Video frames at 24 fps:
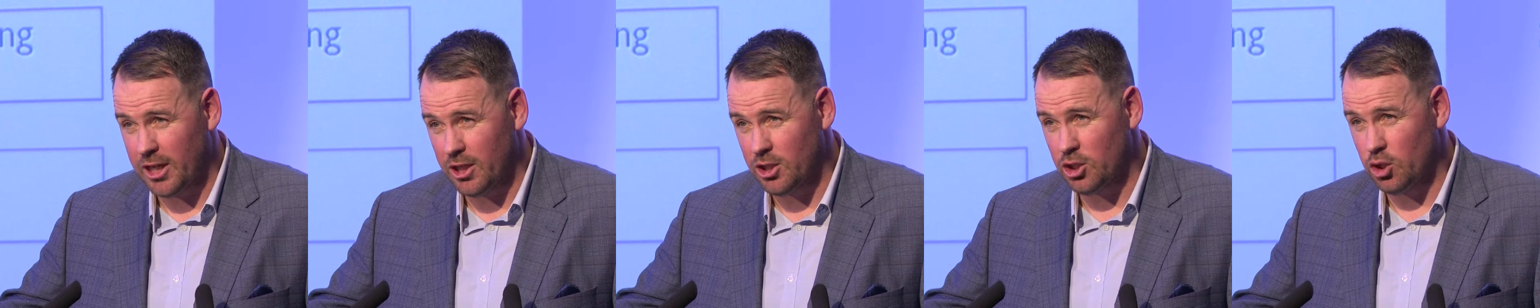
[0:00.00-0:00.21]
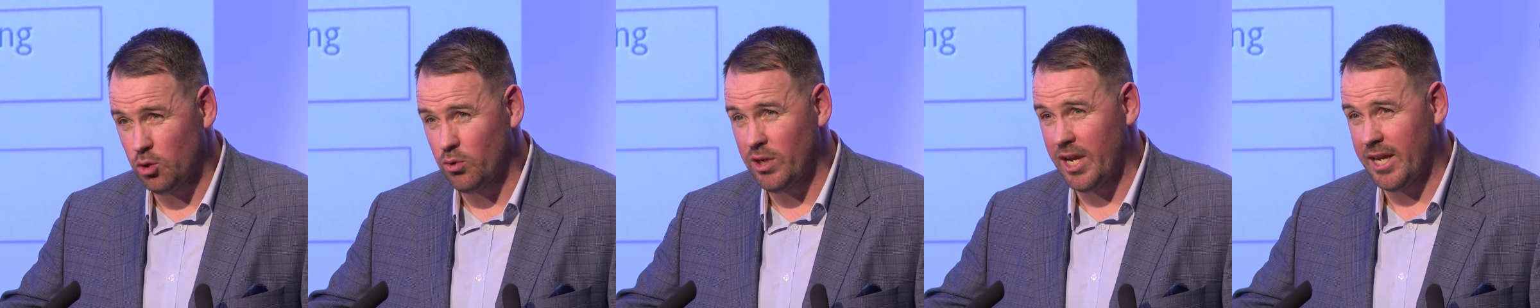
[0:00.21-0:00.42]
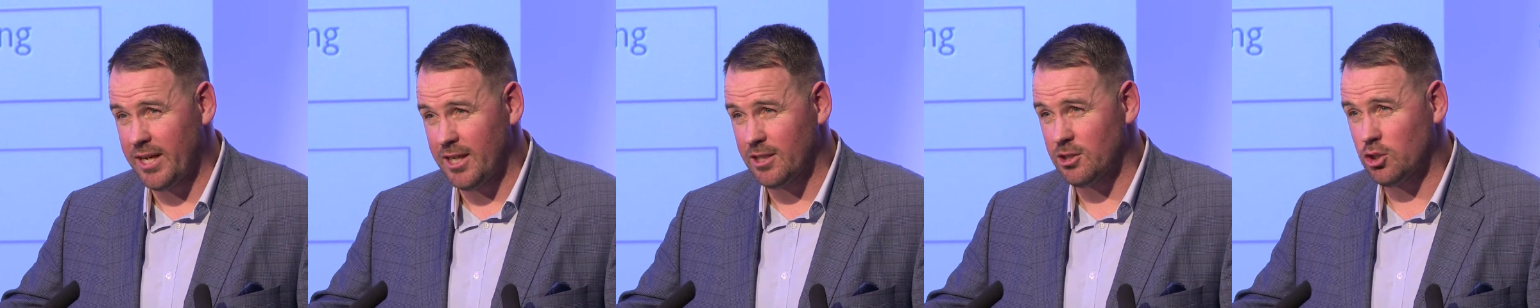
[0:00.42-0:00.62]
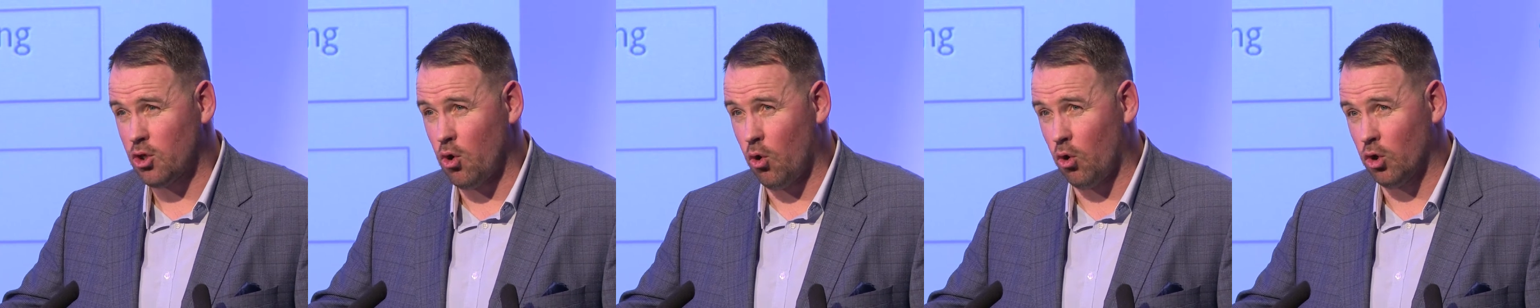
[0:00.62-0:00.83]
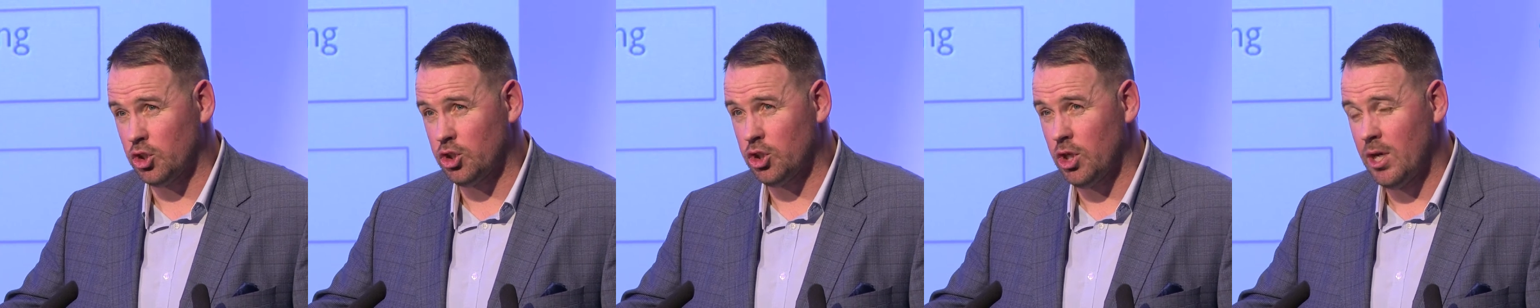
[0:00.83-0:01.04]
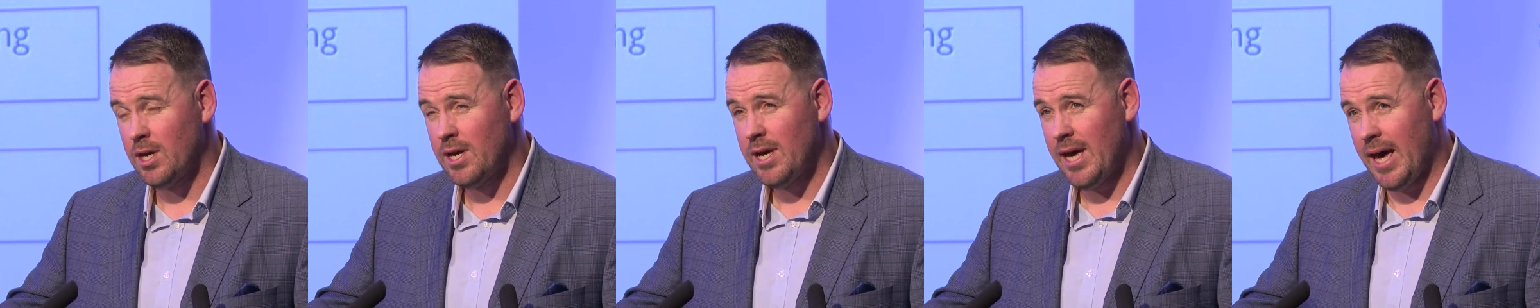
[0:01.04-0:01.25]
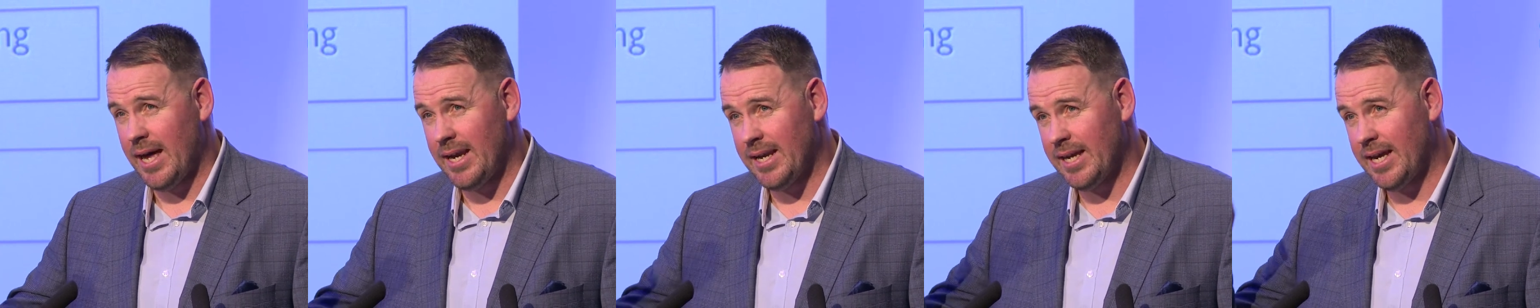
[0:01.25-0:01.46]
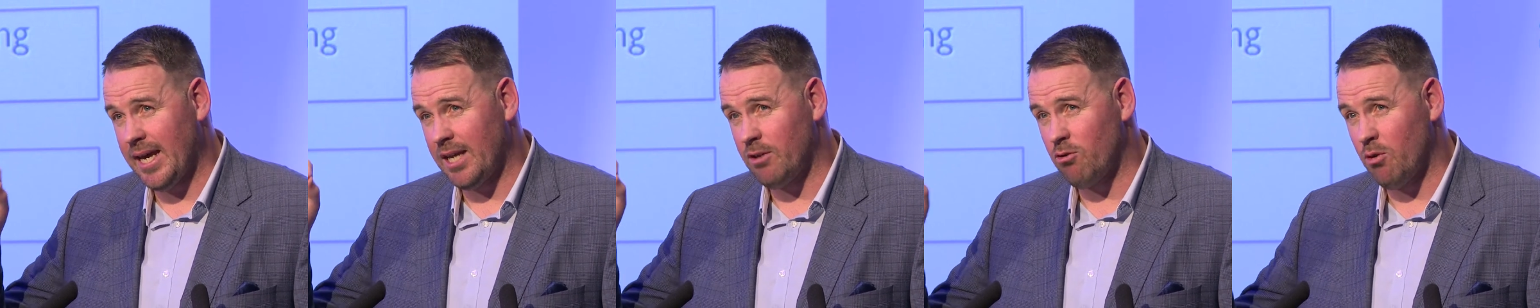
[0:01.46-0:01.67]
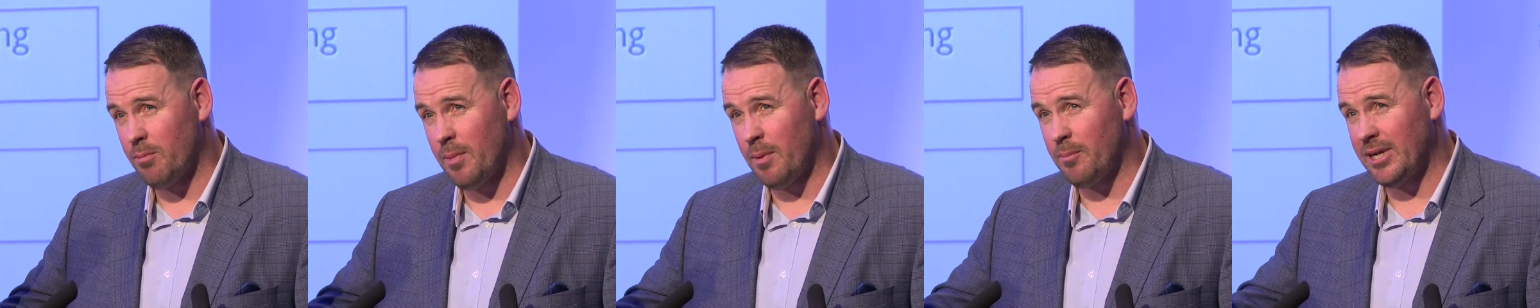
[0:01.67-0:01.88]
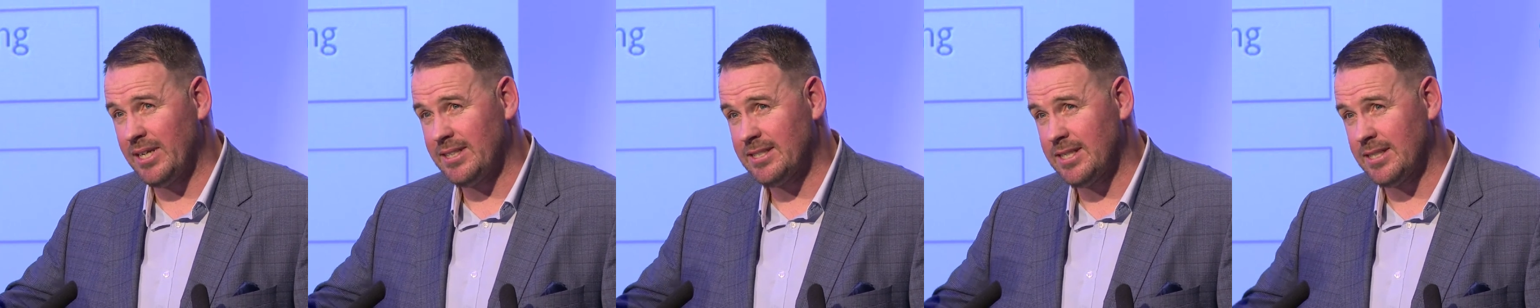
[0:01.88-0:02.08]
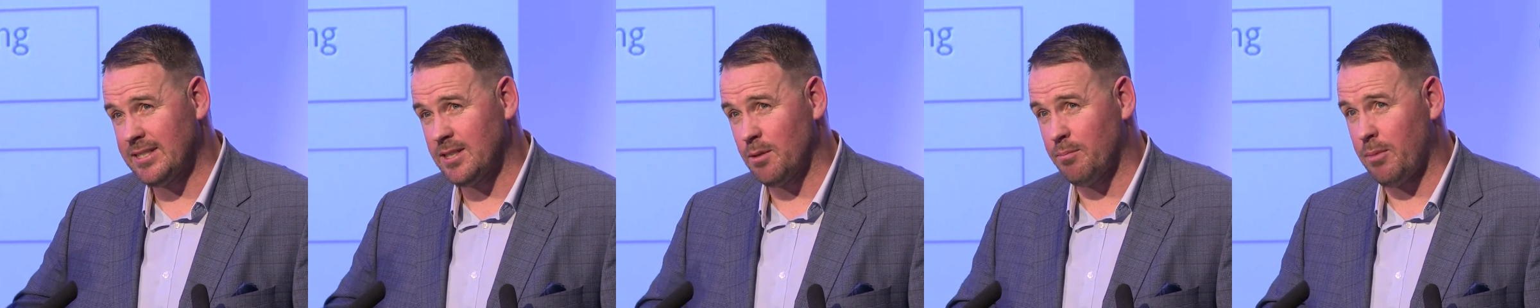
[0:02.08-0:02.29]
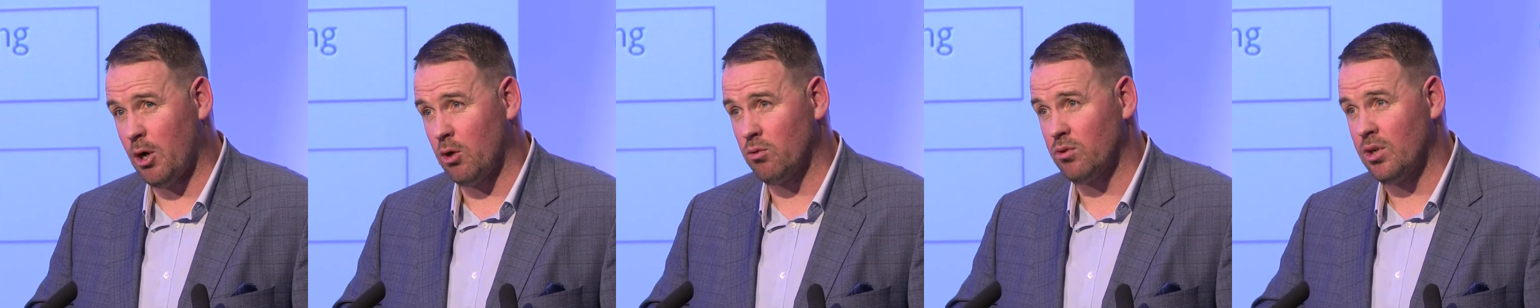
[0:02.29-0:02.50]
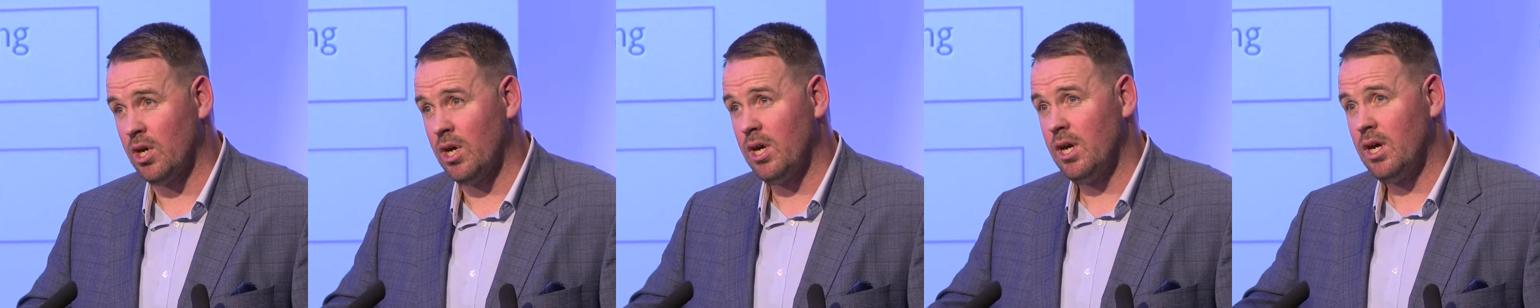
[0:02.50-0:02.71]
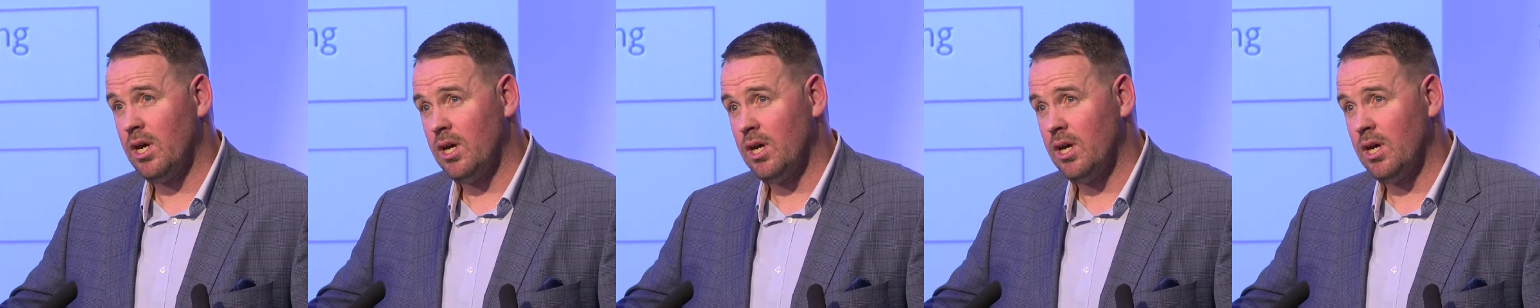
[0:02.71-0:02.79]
can do that as coach. And again, remember, this is about